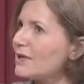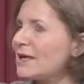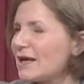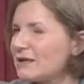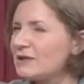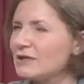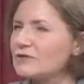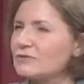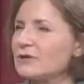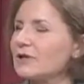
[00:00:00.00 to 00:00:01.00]
And I think
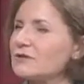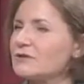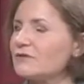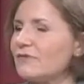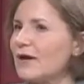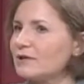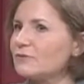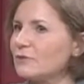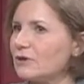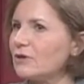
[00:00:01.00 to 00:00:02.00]
that's related to the fact
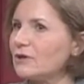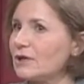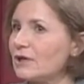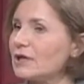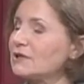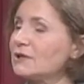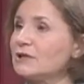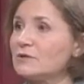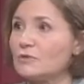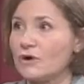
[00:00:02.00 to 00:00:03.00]
that we are, again,
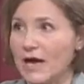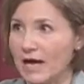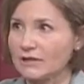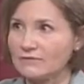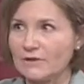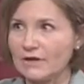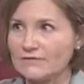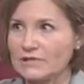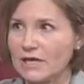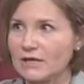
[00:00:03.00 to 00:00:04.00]
leading a more active
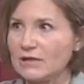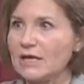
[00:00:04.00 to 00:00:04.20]
lifestyle,